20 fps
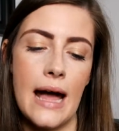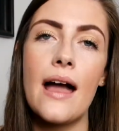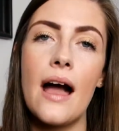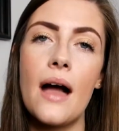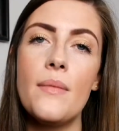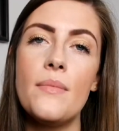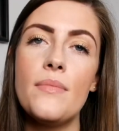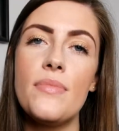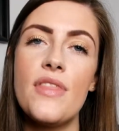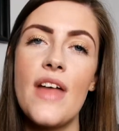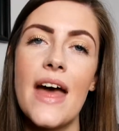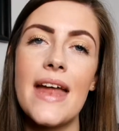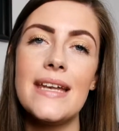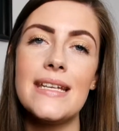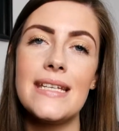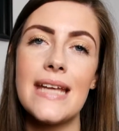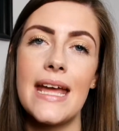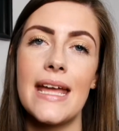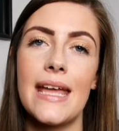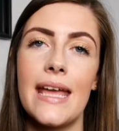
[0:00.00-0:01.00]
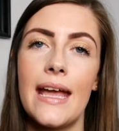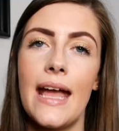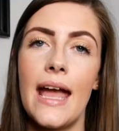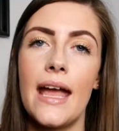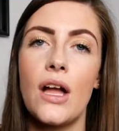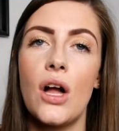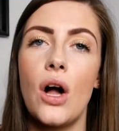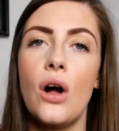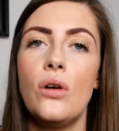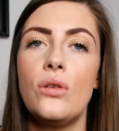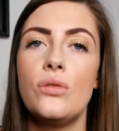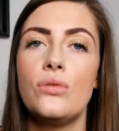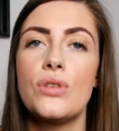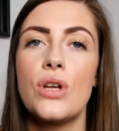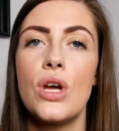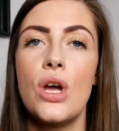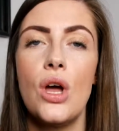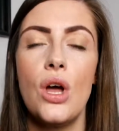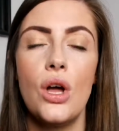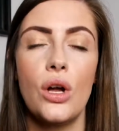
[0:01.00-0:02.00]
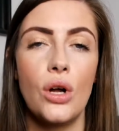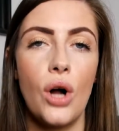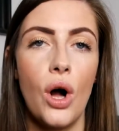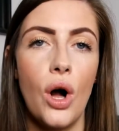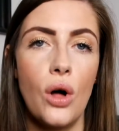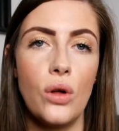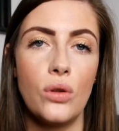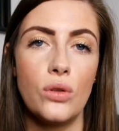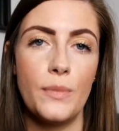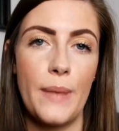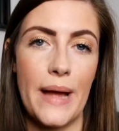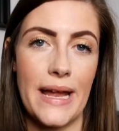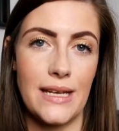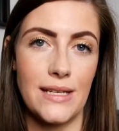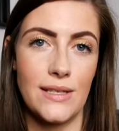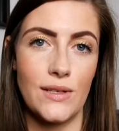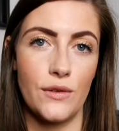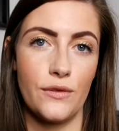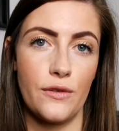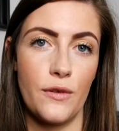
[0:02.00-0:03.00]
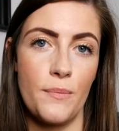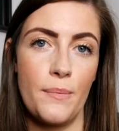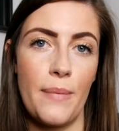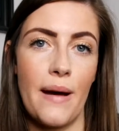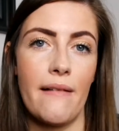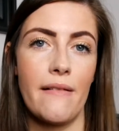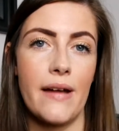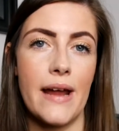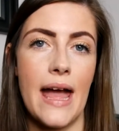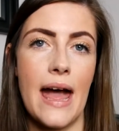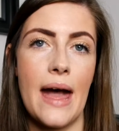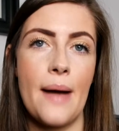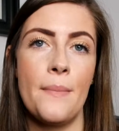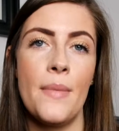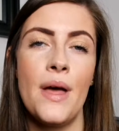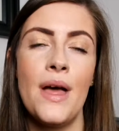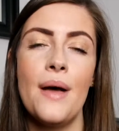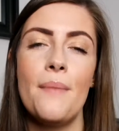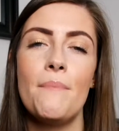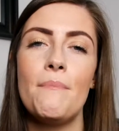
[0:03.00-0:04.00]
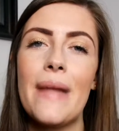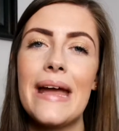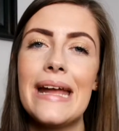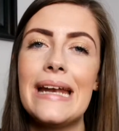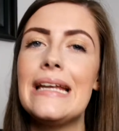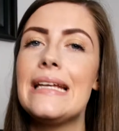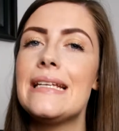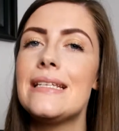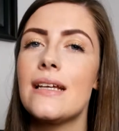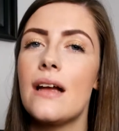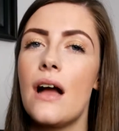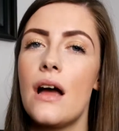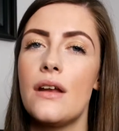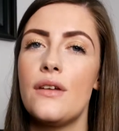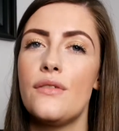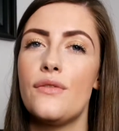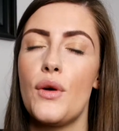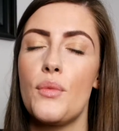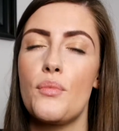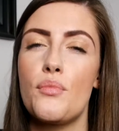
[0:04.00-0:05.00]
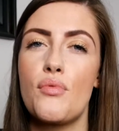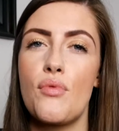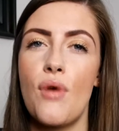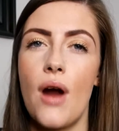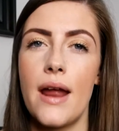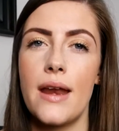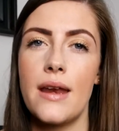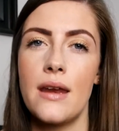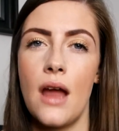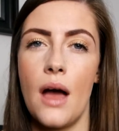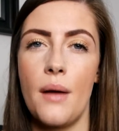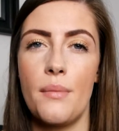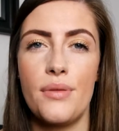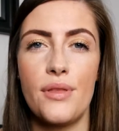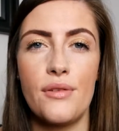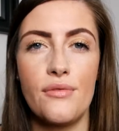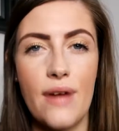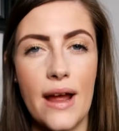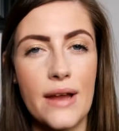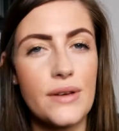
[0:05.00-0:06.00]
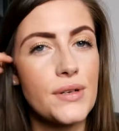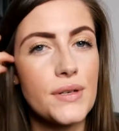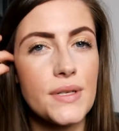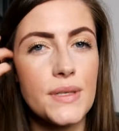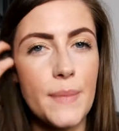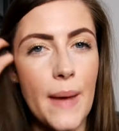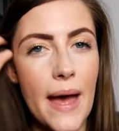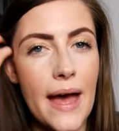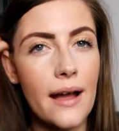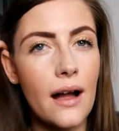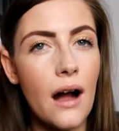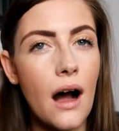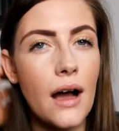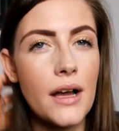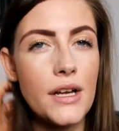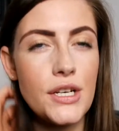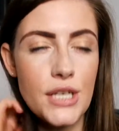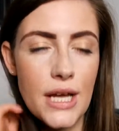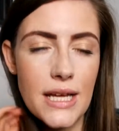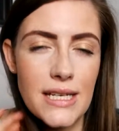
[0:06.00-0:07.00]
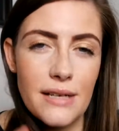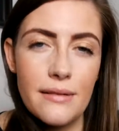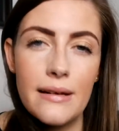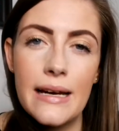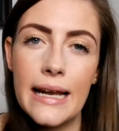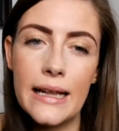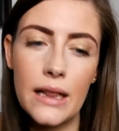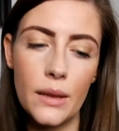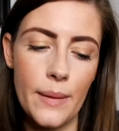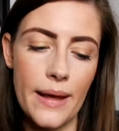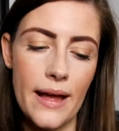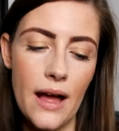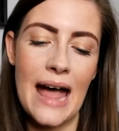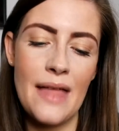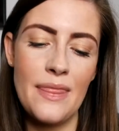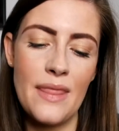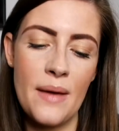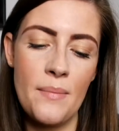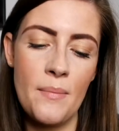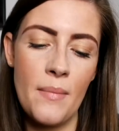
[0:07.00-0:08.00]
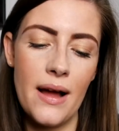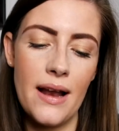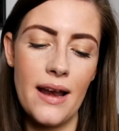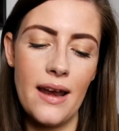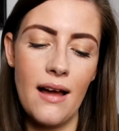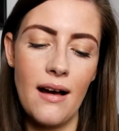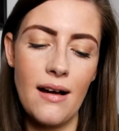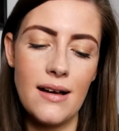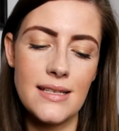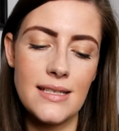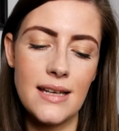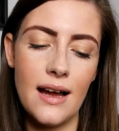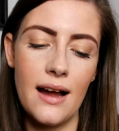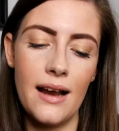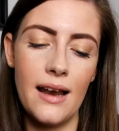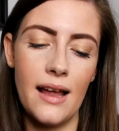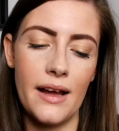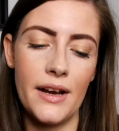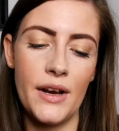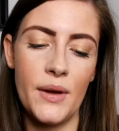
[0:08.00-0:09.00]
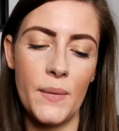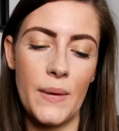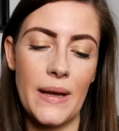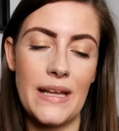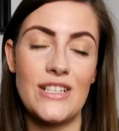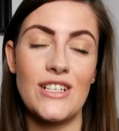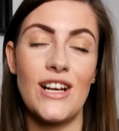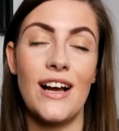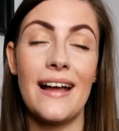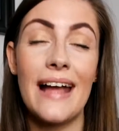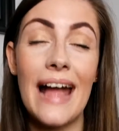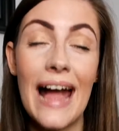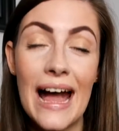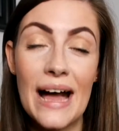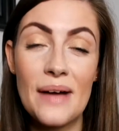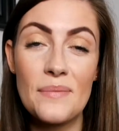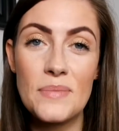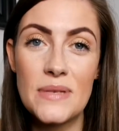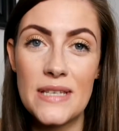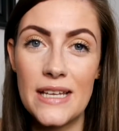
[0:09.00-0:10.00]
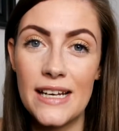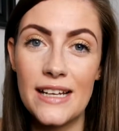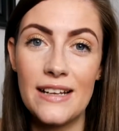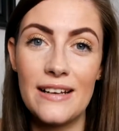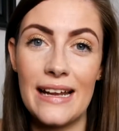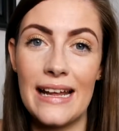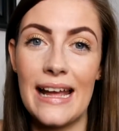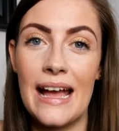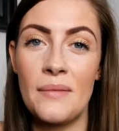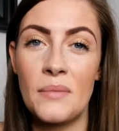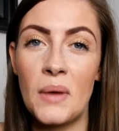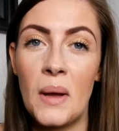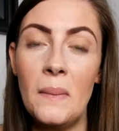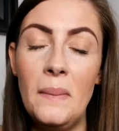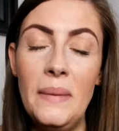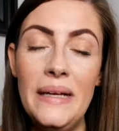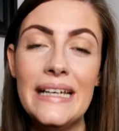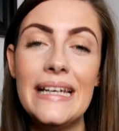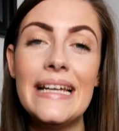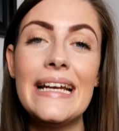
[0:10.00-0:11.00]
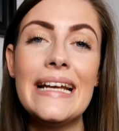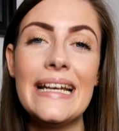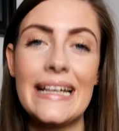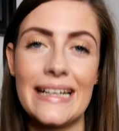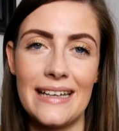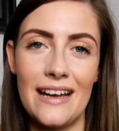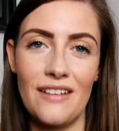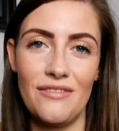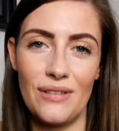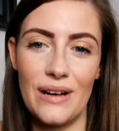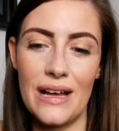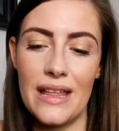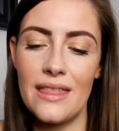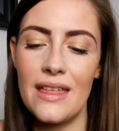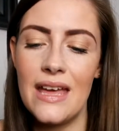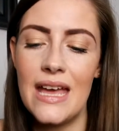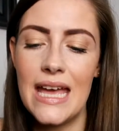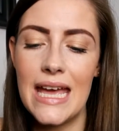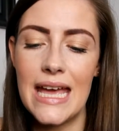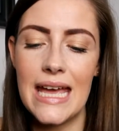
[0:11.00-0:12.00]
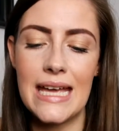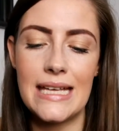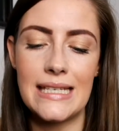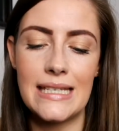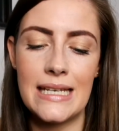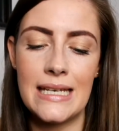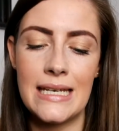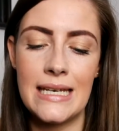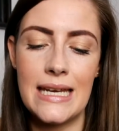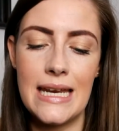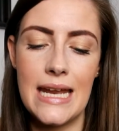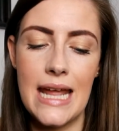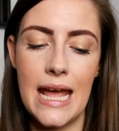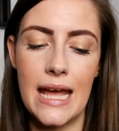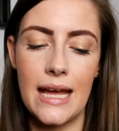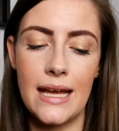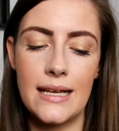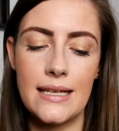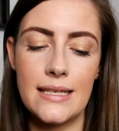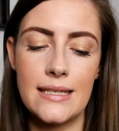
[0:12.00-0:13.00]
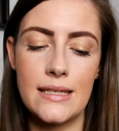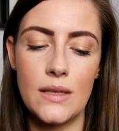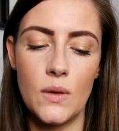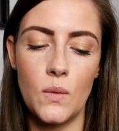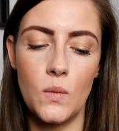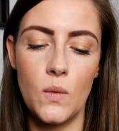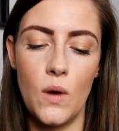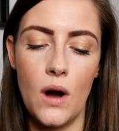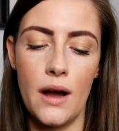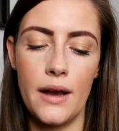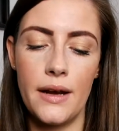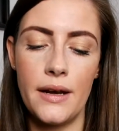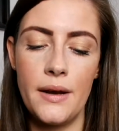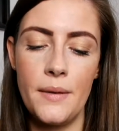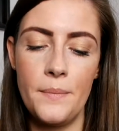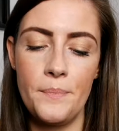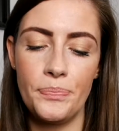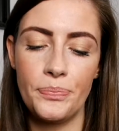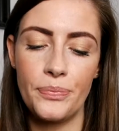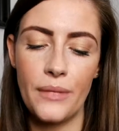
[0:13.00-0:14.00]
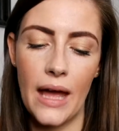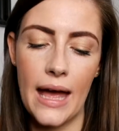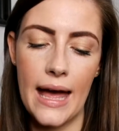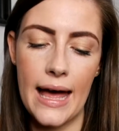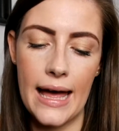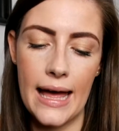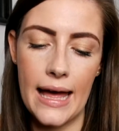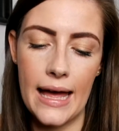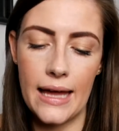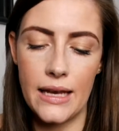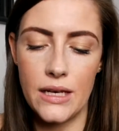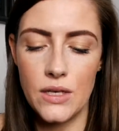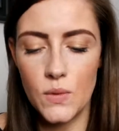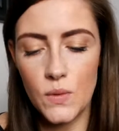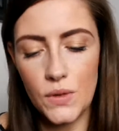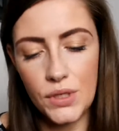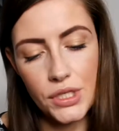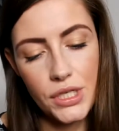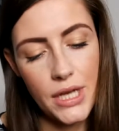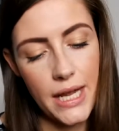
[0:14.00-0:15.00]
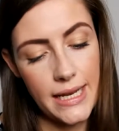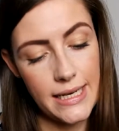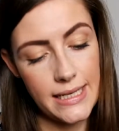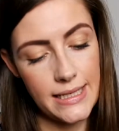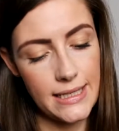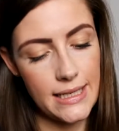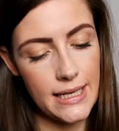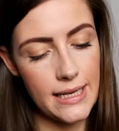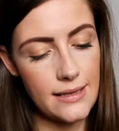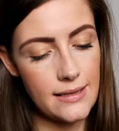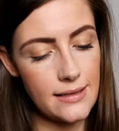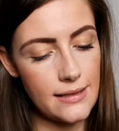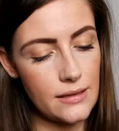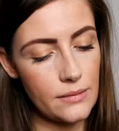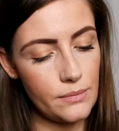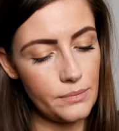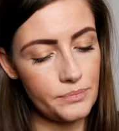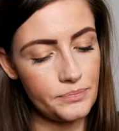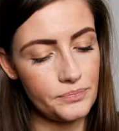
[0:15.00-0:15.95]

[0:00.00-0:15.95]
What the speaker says: I'm then taking a gold kohl pencil from Barry M, mainly to kind of brighten up the Retrospect eyeshadow a little bit. And then my last eyeliner, which I absolutely am completely in love with, is a NYX one. And what shade is this?